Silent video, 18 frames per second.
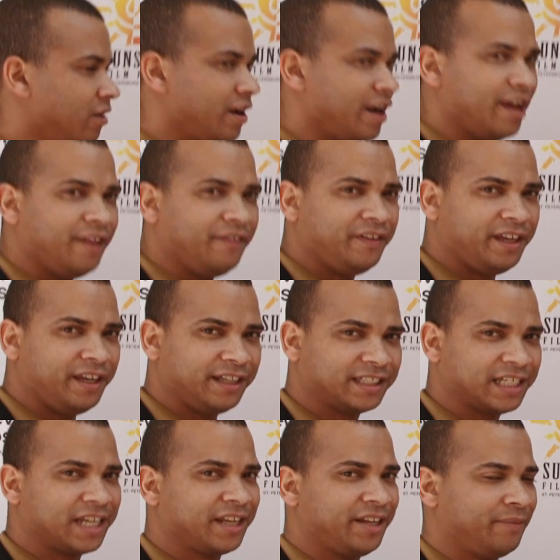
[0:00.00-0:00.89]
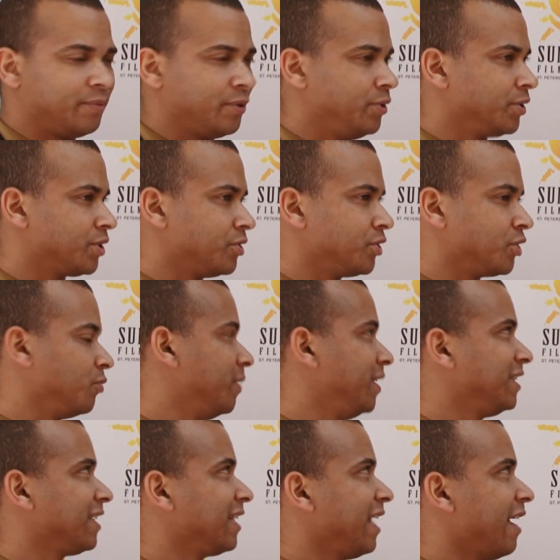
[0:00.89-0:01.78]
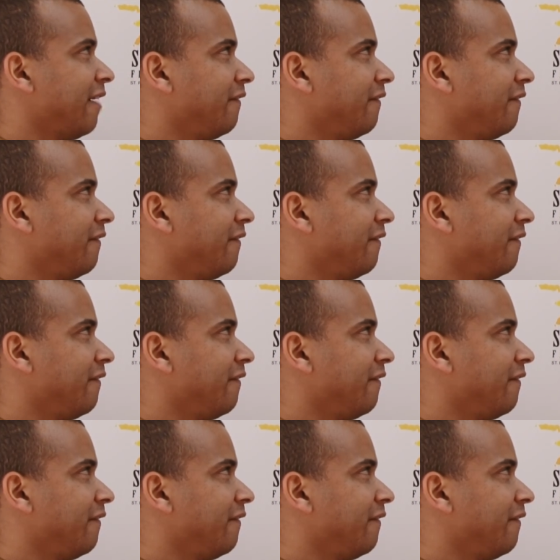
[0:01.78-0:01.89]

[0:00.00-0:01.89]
and the executive producer, so basically I